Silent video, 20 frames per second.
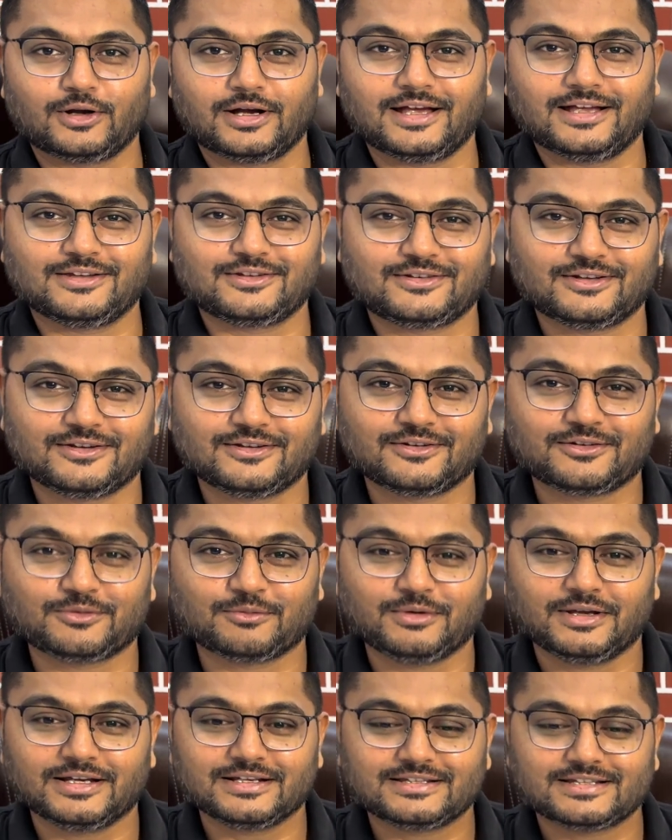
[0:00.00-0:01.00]
guys, this is
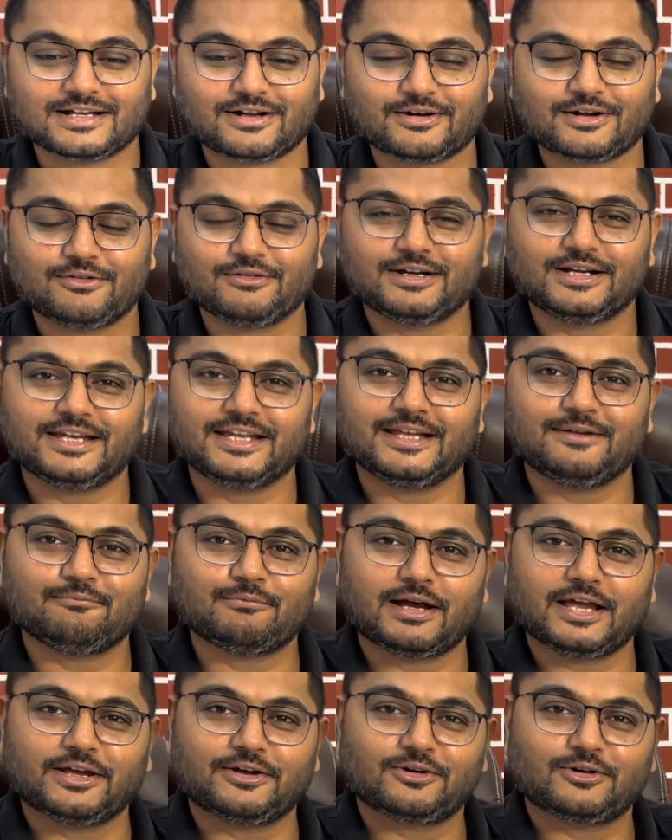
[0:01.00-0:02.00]
Mayank Chavda with Team
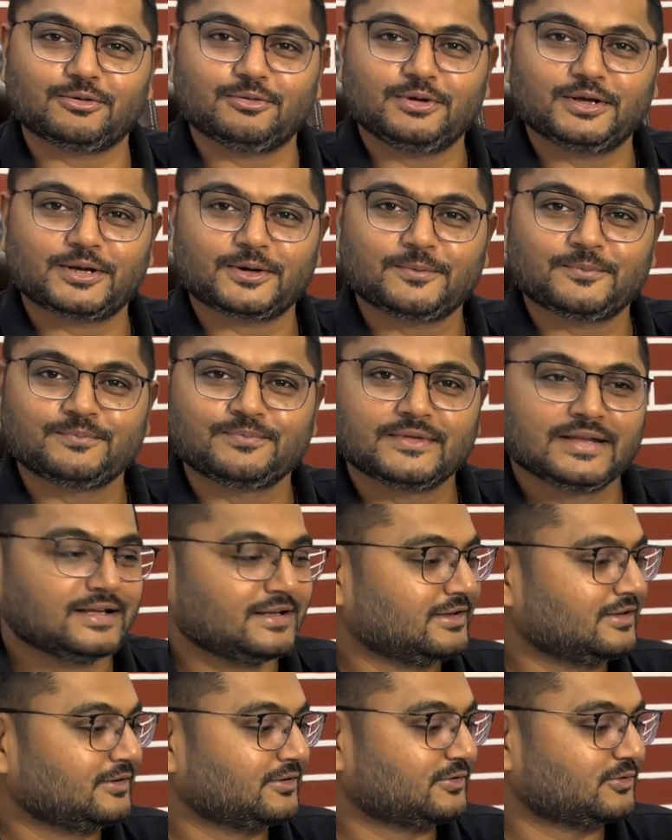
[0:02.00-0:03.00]
MICROHUB here.
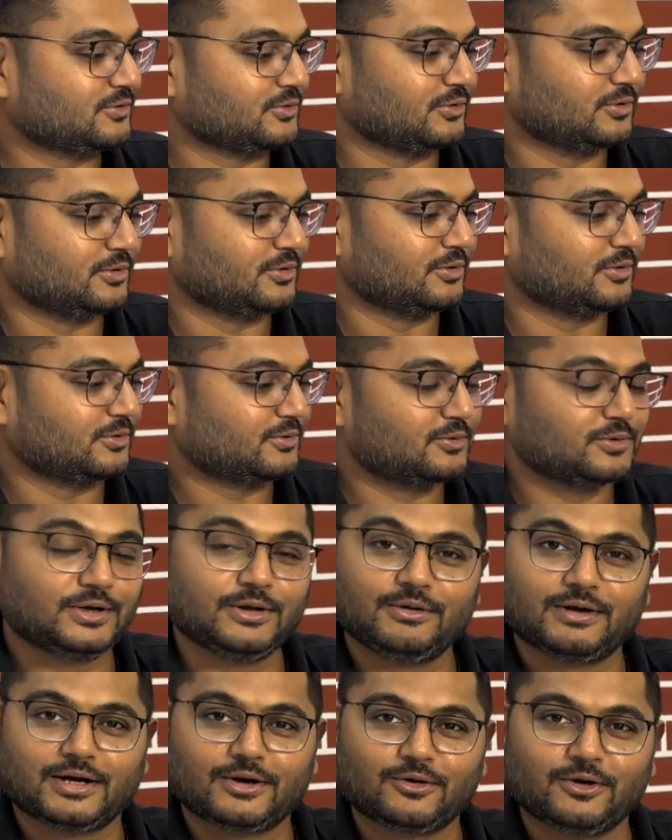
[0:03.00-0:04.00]
So today
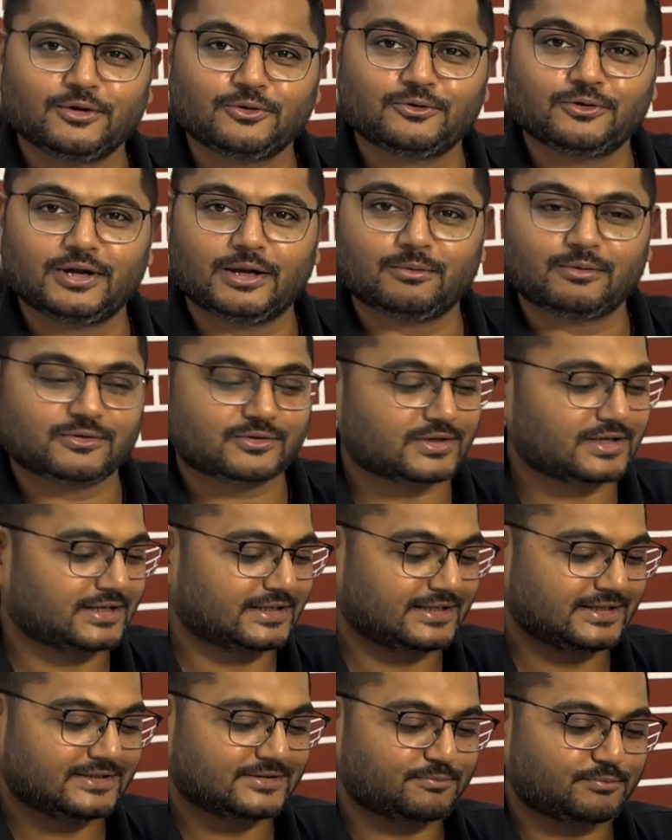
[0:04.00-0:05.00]
we are going to demonstrate
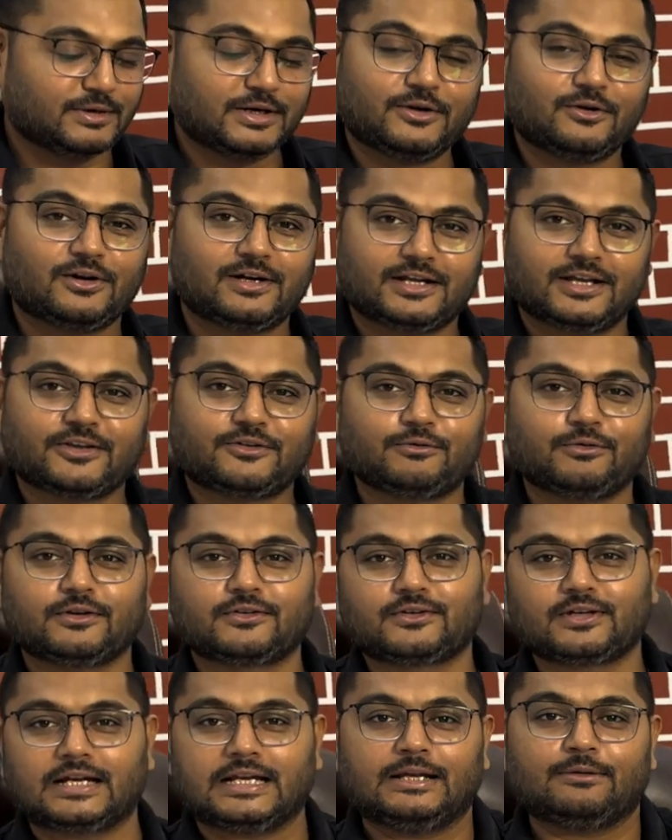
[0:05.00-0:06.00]
this particular test
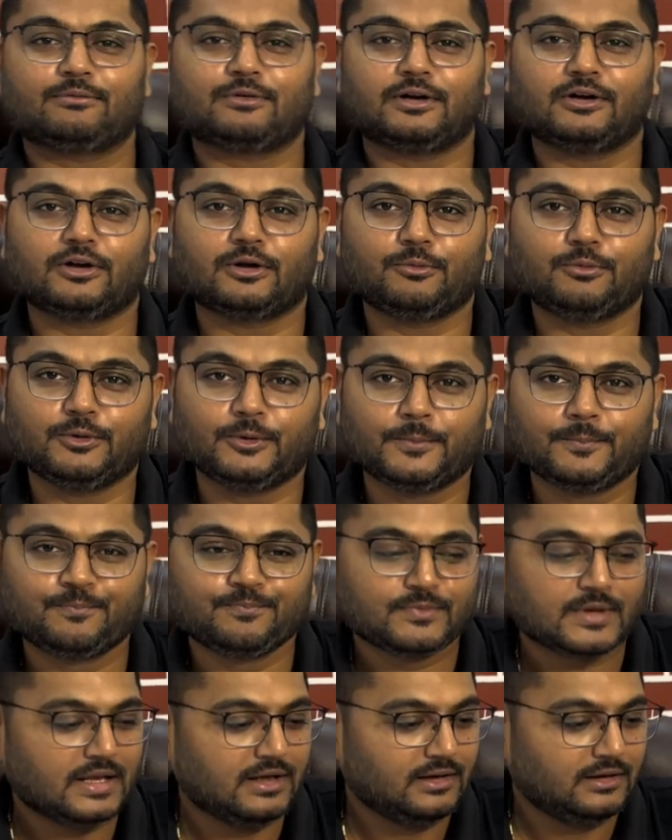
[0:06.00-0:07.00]
fixture in front of you.
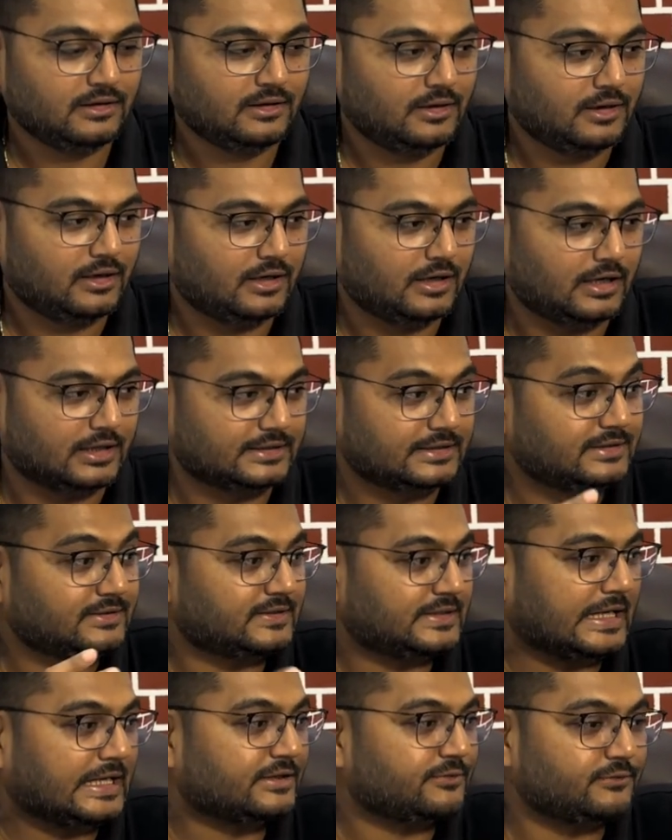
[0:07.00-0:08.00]
This
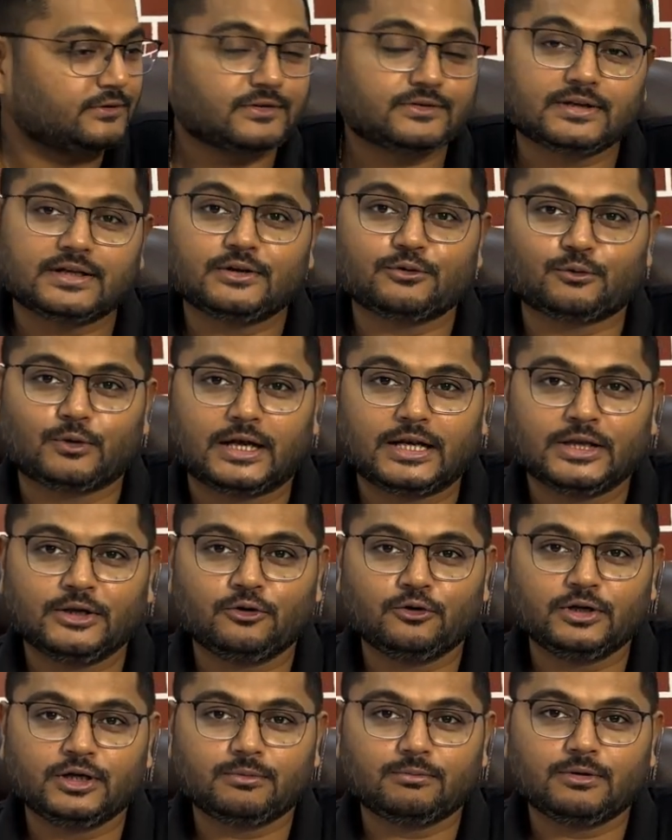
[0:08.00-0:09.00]
test fixture is very
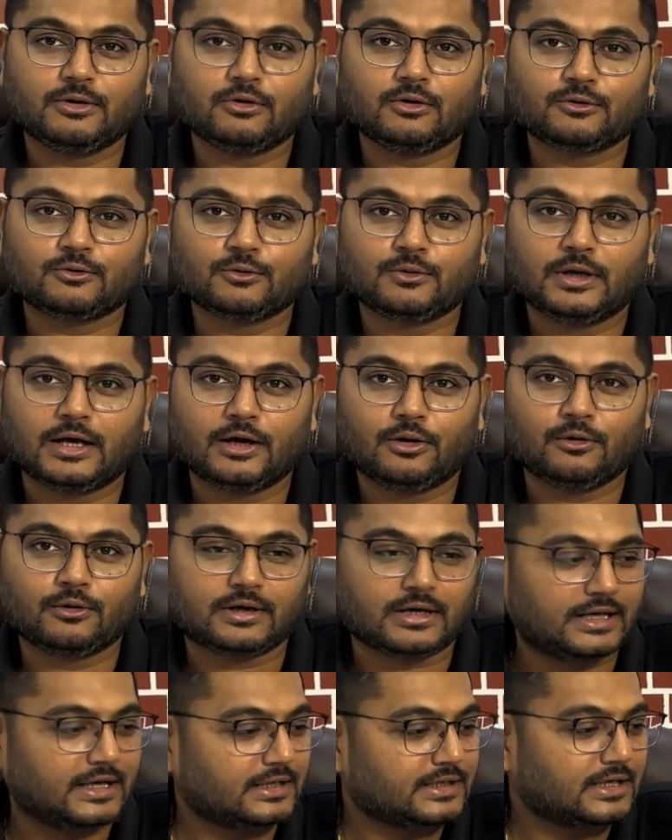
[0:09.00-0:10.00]
unique because we have
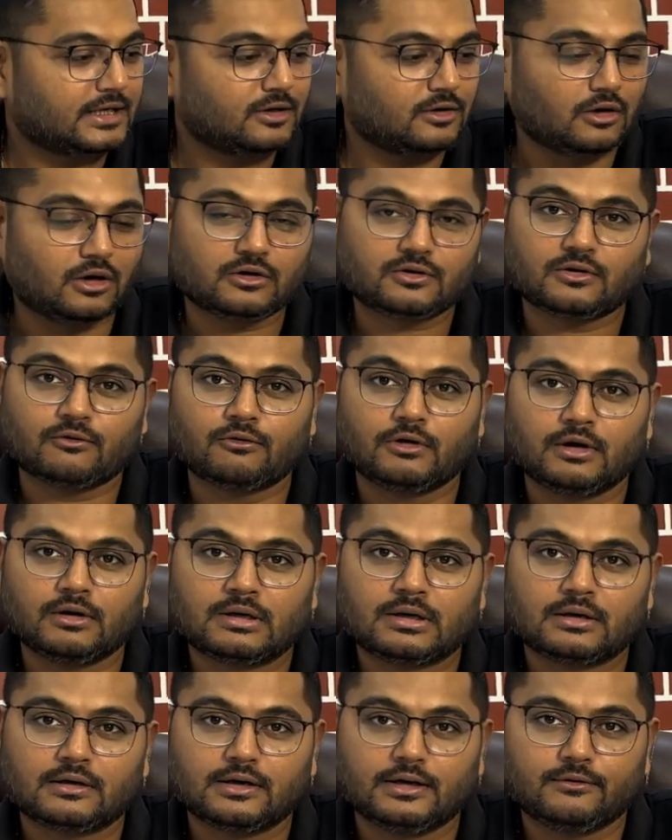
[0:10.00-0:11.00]
connected lots of
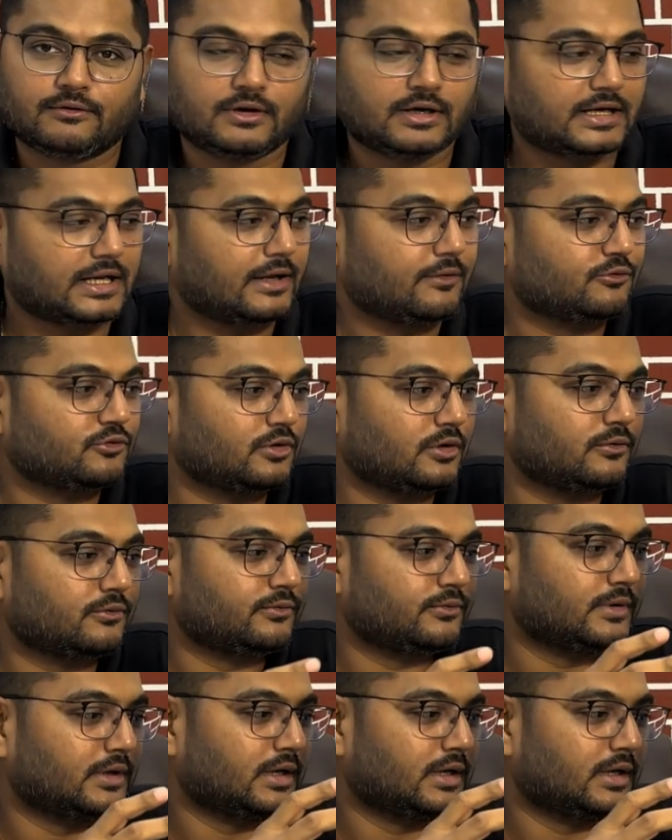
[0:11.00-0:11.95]
different types of